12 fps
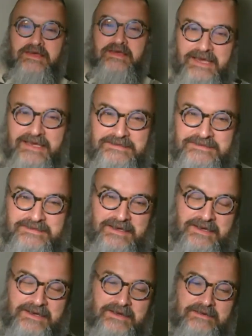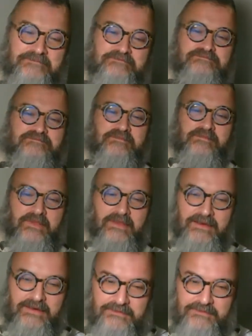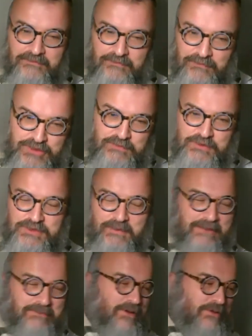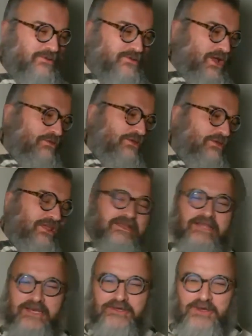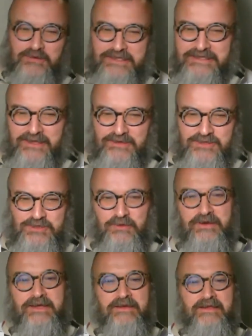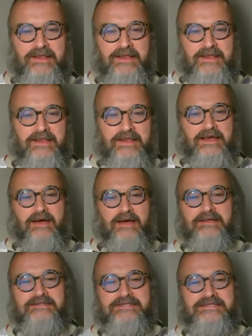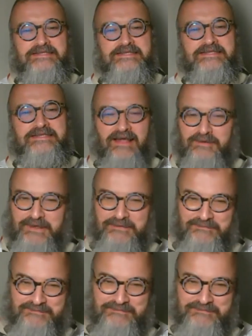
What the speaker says: And we'll schmooze about him all. We'll start with, on a lighter note, they tell the story about Sid Luckman.